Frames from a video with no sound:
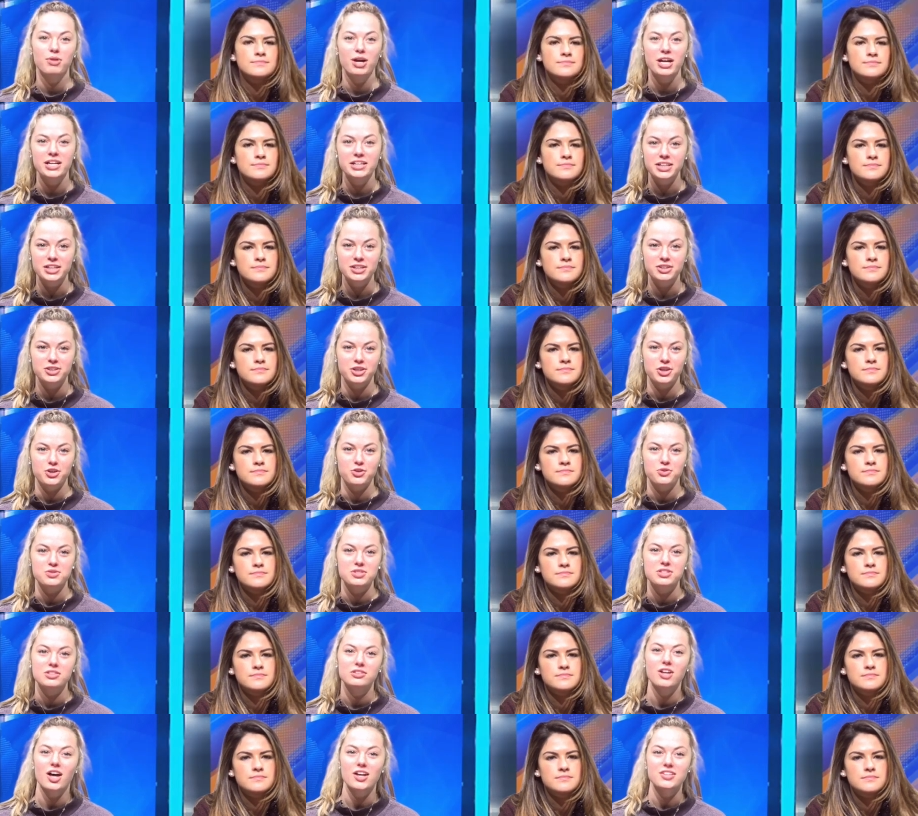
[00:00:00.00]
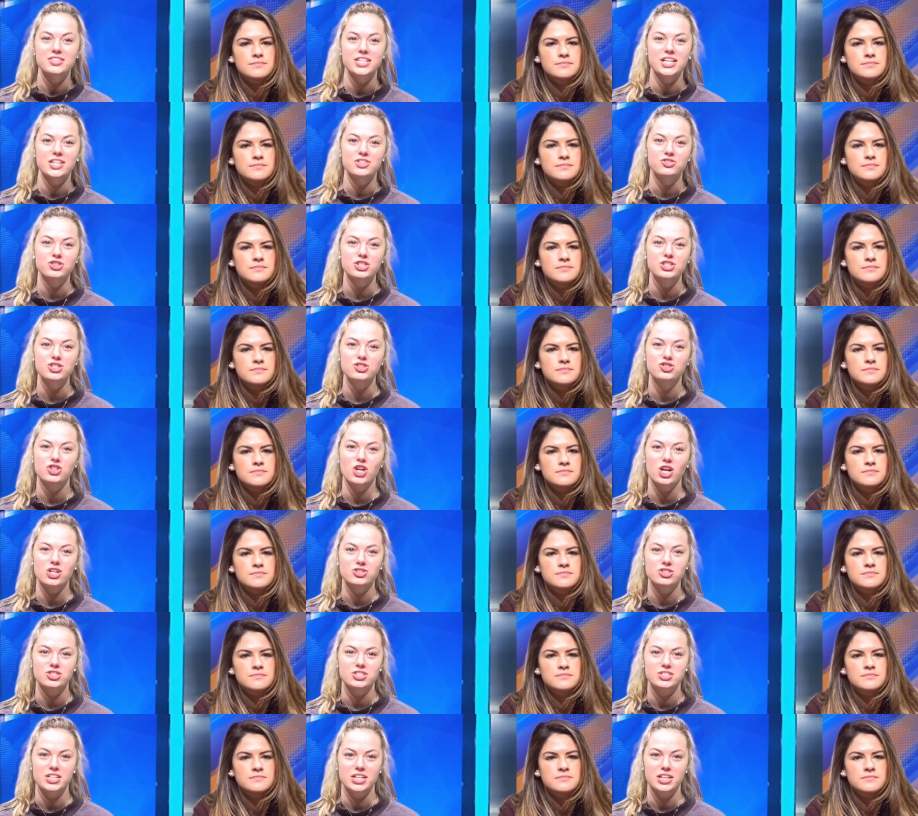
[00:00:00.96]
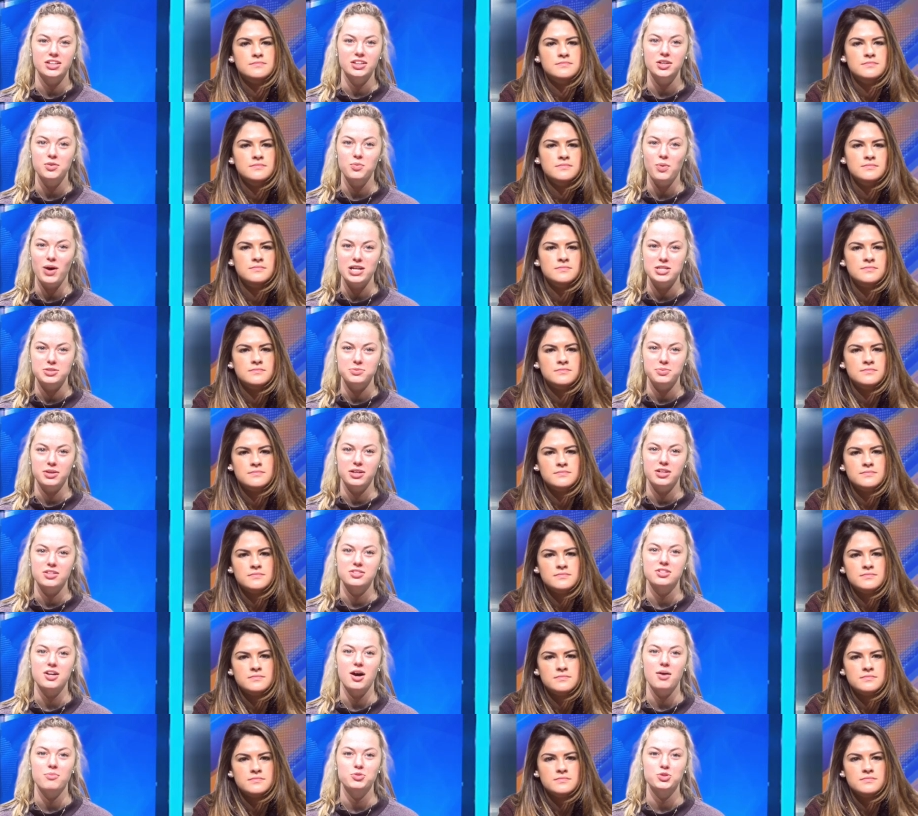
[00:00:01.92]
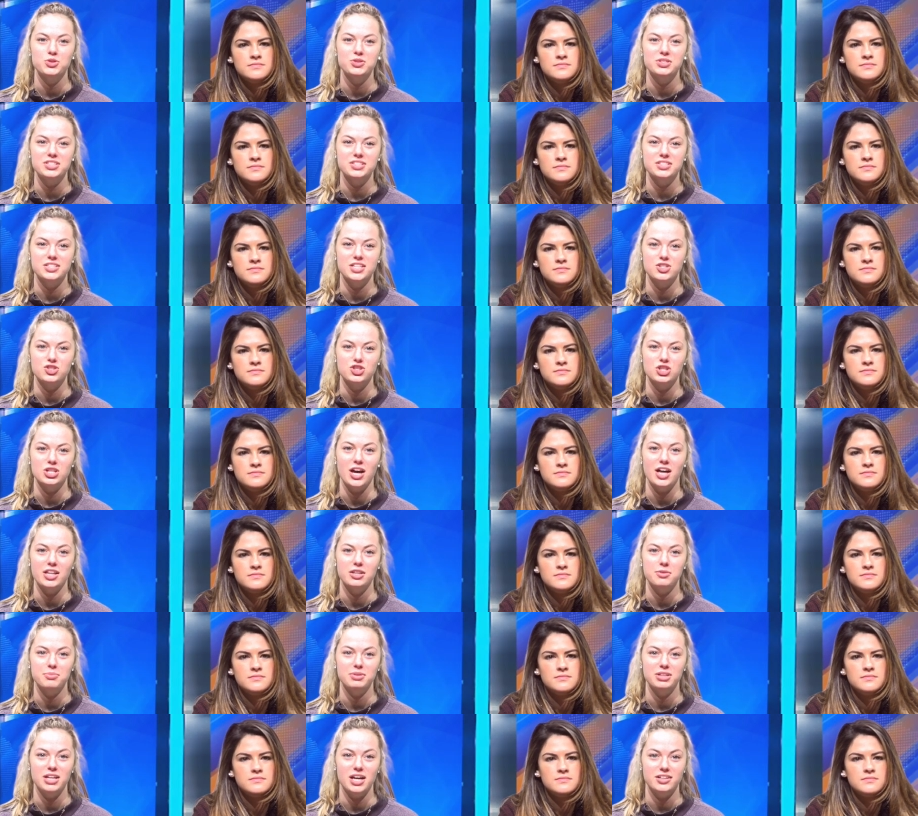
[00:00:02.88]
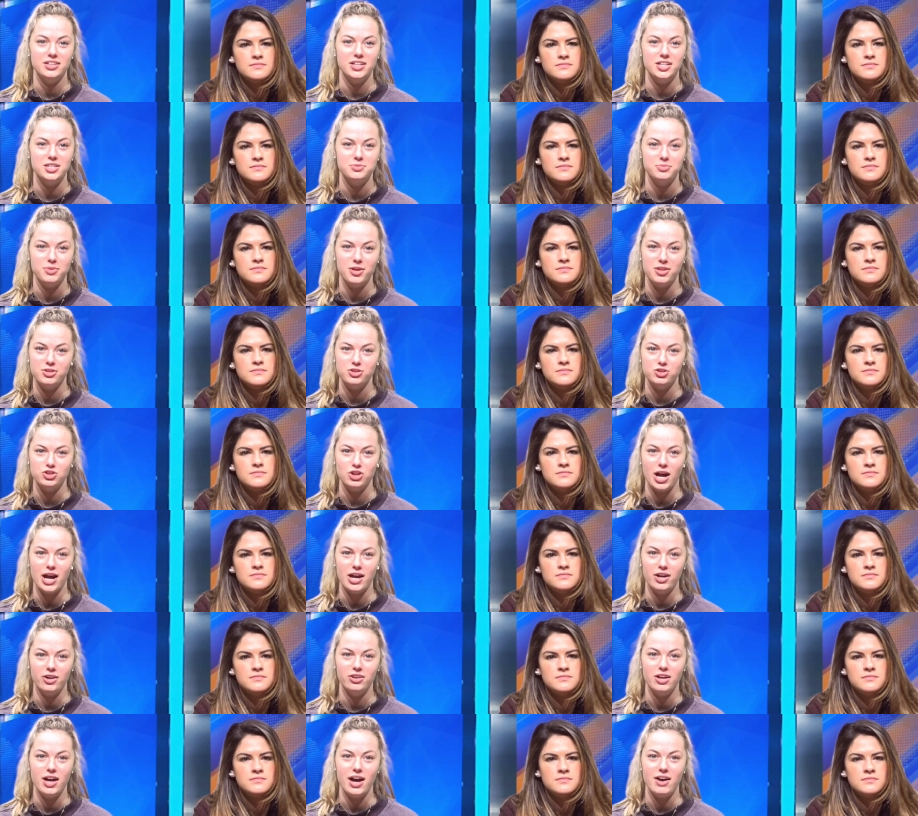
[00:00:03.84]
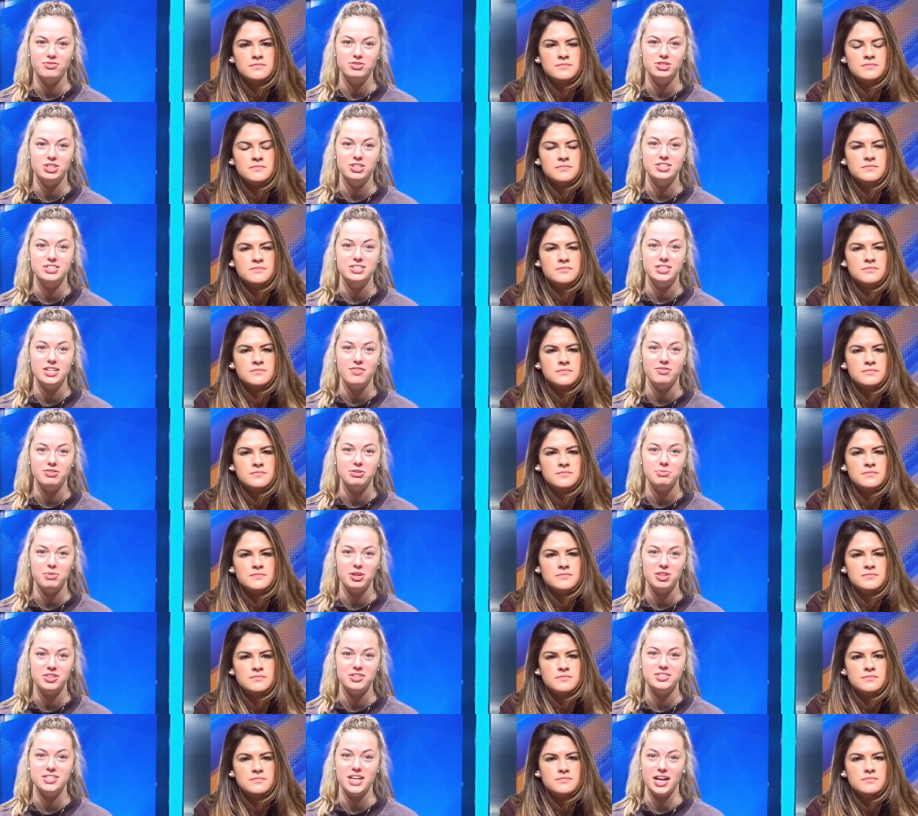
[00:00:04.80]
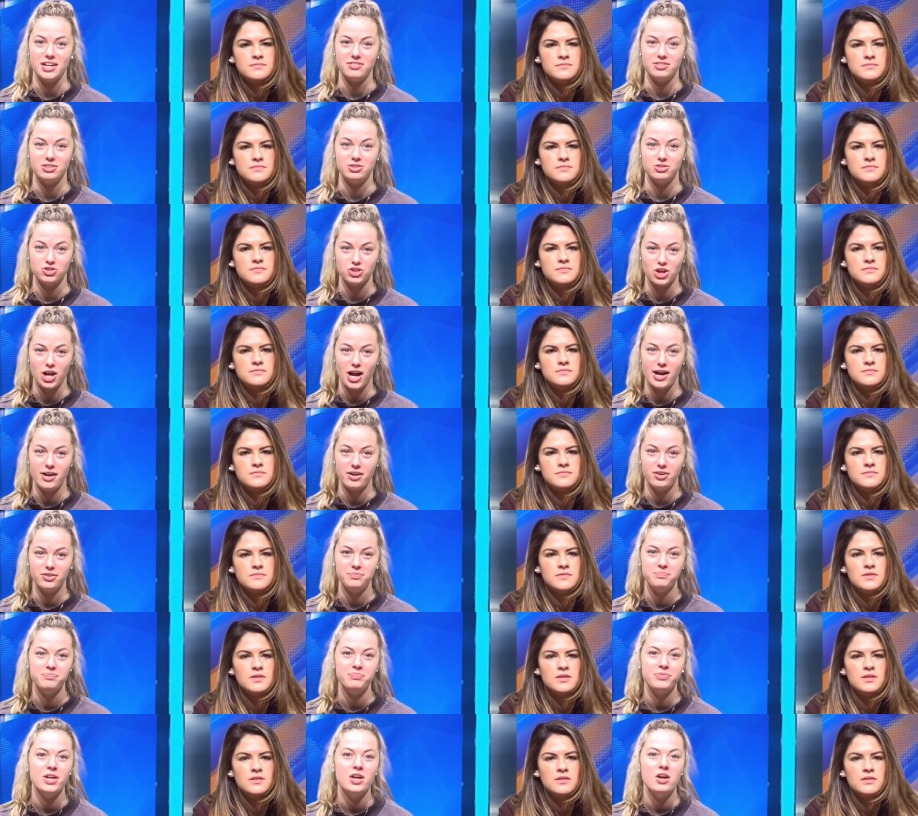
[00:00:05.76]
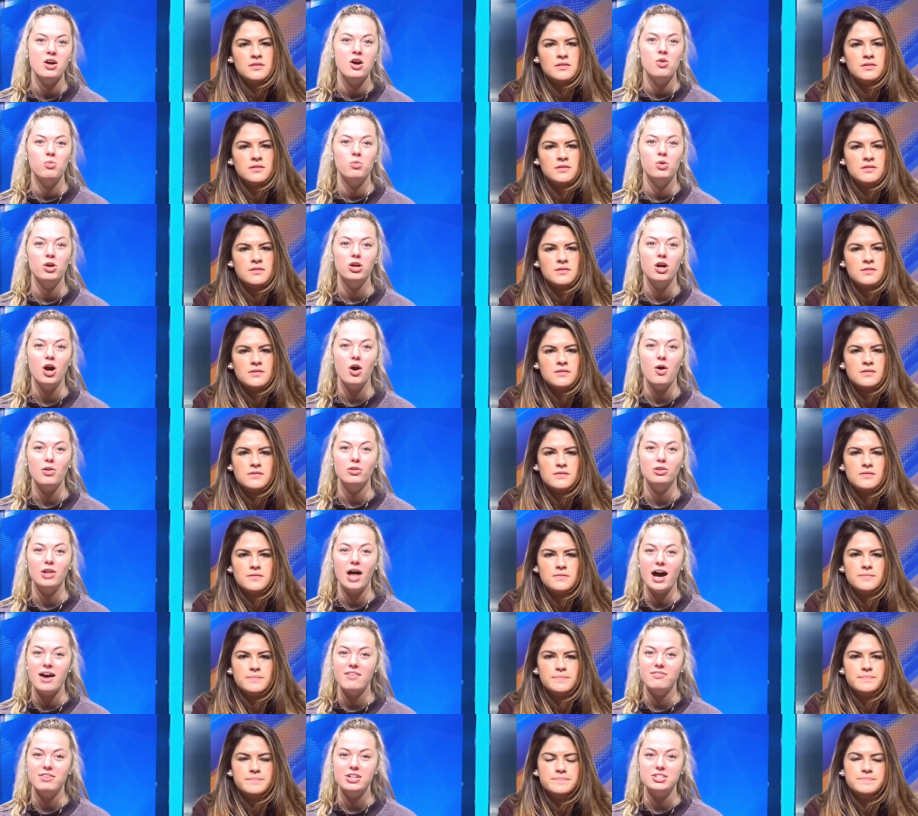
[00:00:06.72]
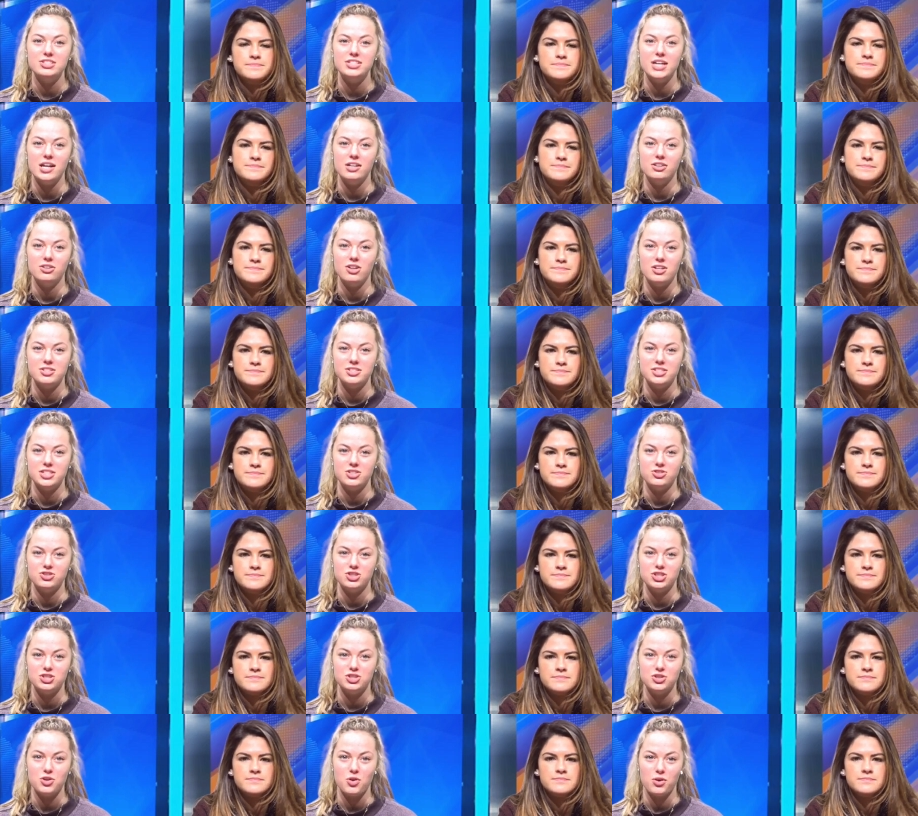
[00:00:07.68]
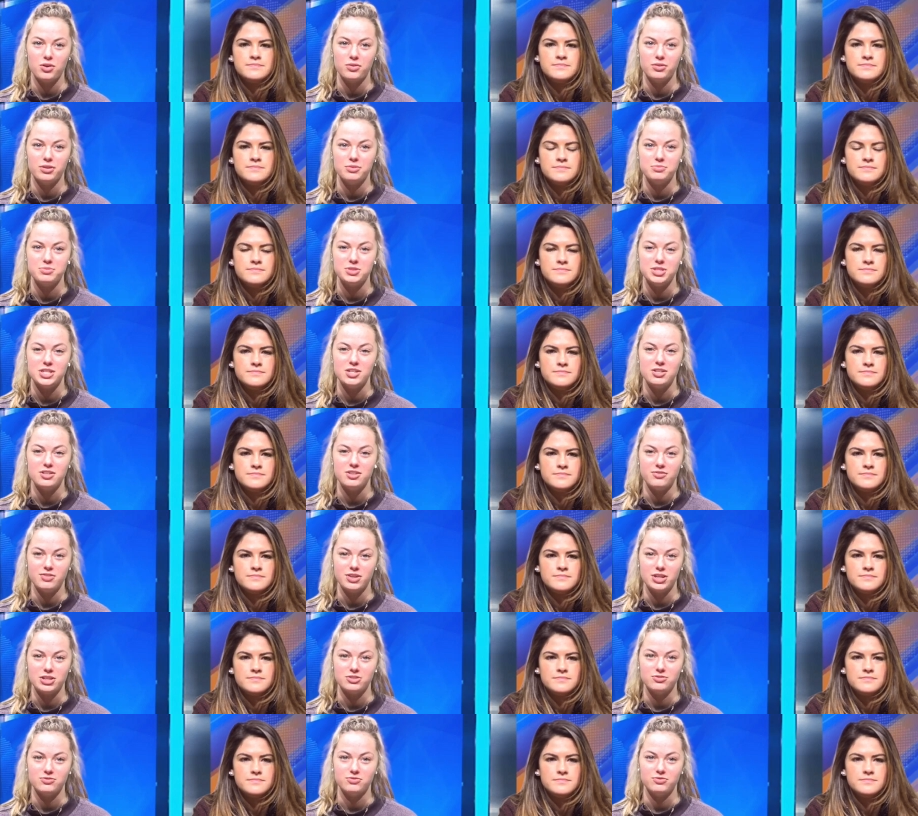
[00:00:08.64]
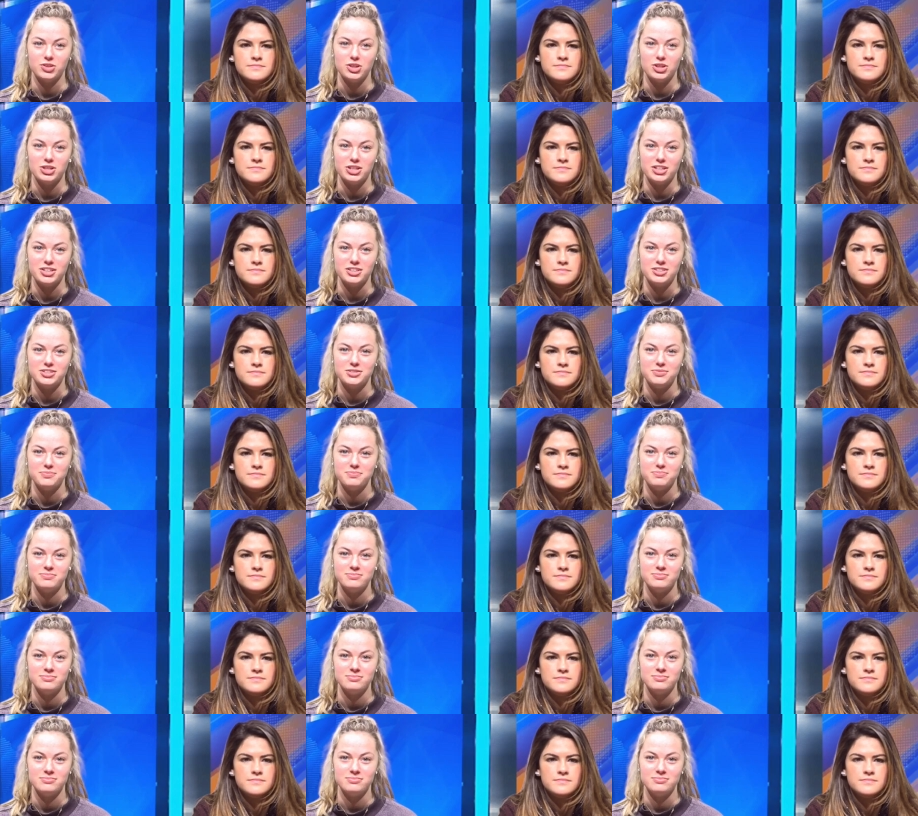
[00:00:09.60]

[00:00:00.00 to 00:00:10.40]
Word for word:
Speaker 1: Breaking news Los Angeles Judge Stanley Weisberg has come to a decision on the Menendez brother trial after a seven month second trial will go live outside a Los Angeles courtroom to hear the verdict.